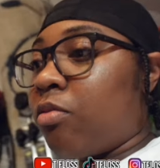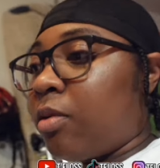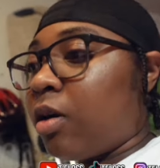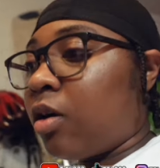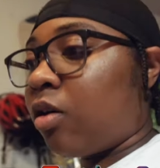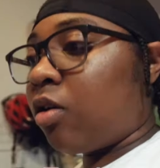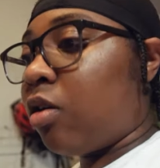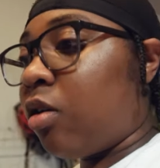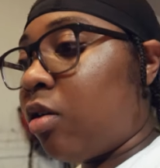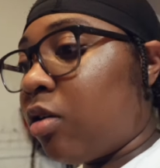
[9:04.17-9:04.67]
in my
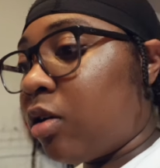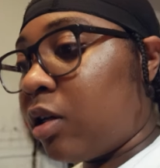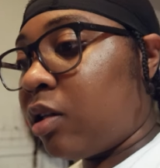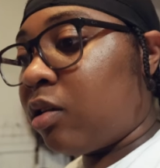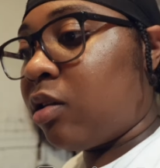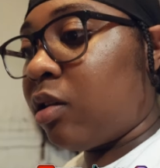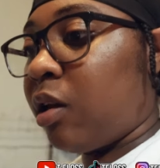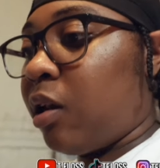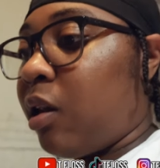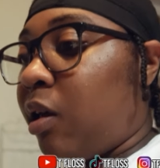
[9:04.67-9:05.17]
car,
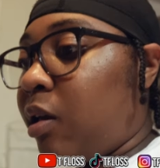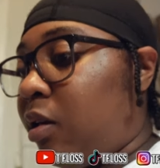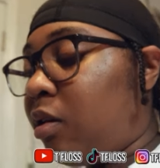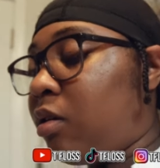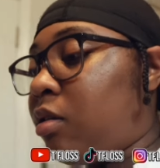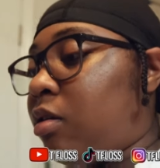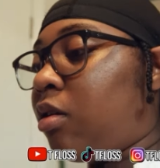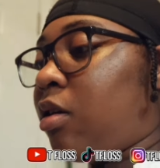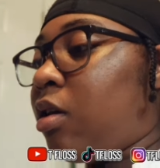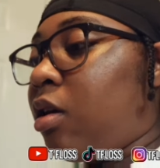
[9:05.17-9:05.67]
get the light.
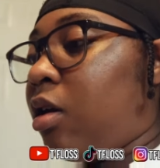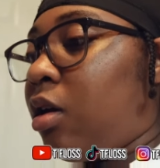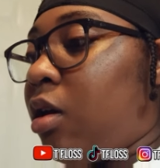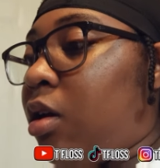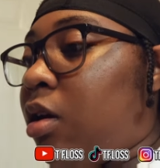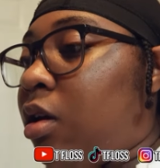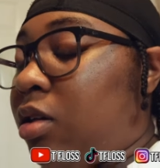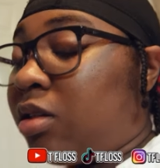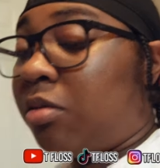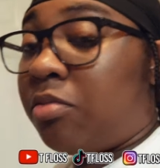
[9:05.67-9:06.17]

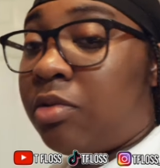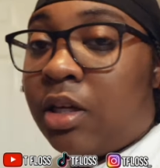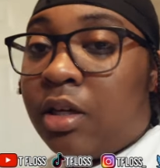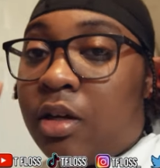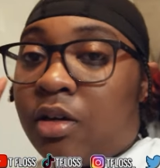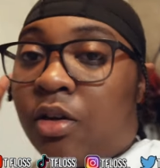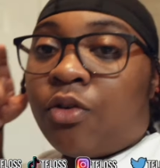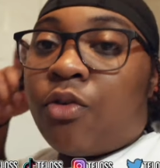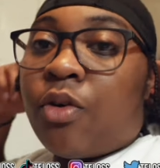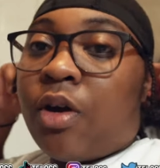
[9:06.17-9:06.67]
I'm
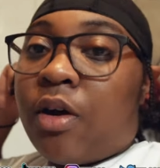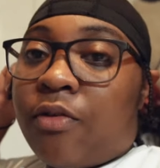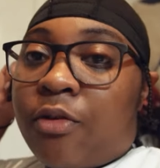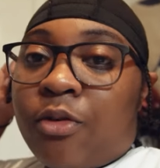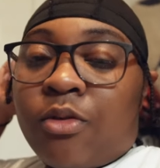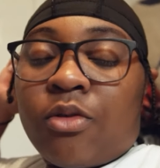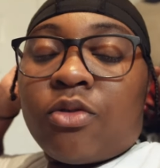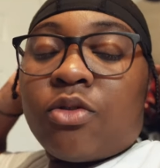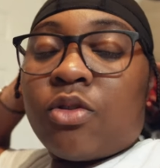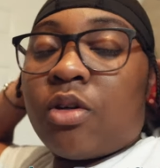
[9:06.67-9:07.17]
taking her grad
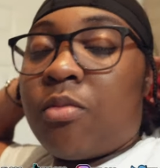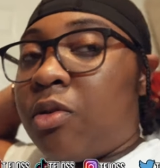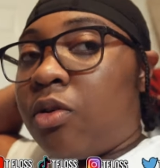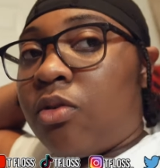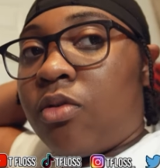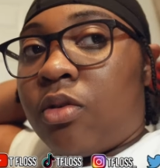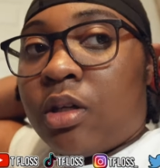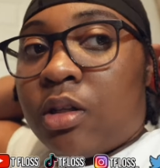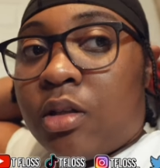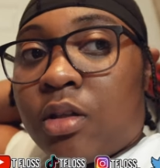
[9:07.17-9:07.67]
photo, so I'm gonna
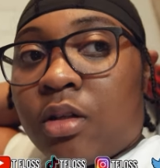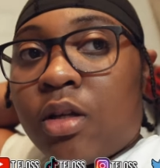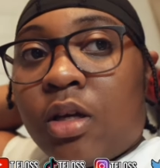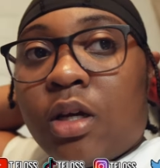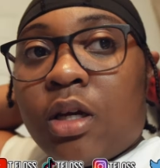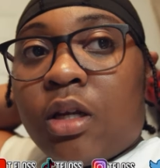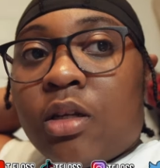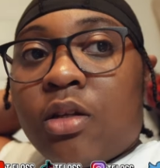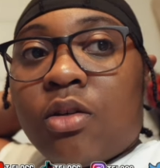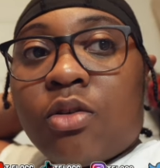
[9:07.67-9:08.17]
go get the
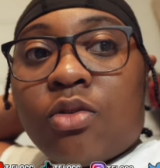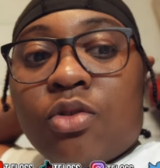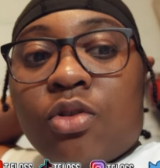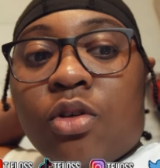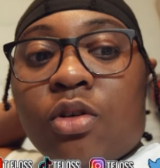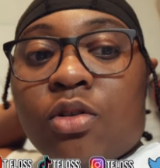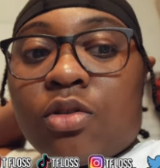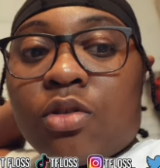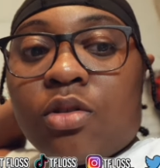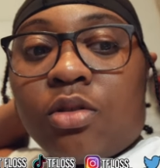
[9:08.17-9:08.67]
light. I need to
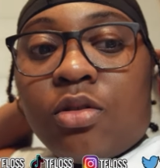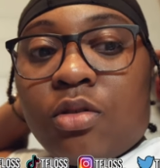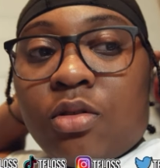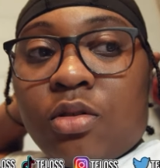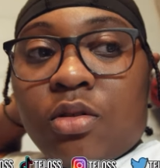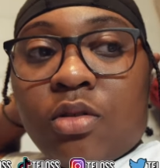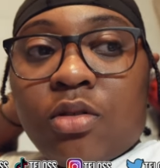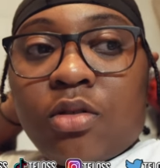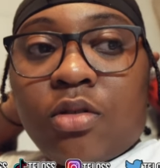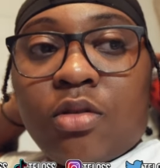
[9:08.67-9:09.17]
charge it,
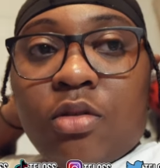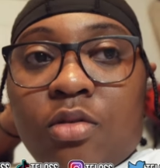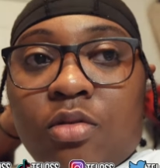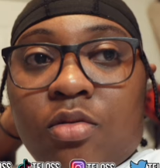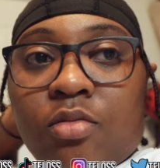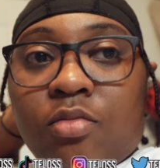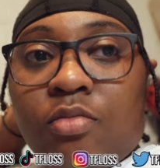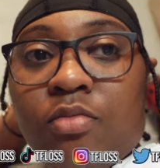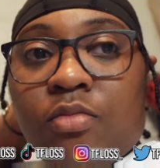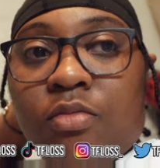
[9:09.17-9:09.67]
and then
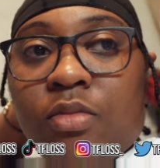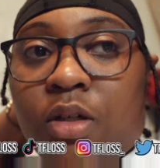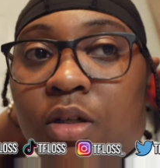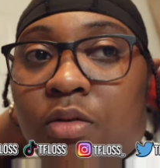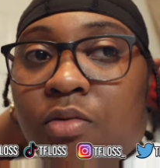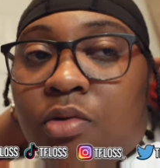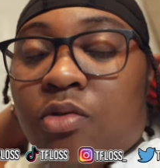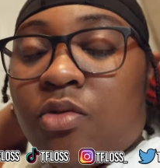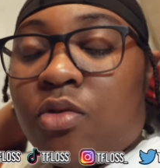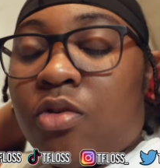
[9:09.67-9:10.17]
yeah,
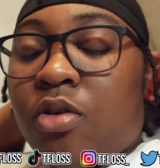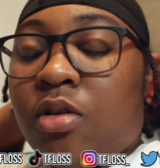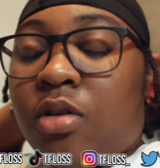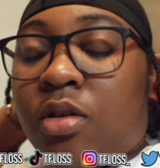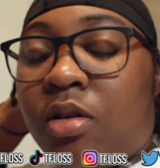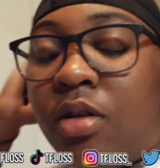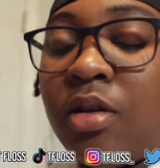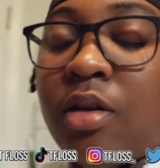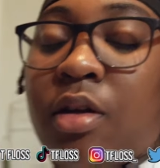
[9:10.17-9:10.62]
we're gonna call it a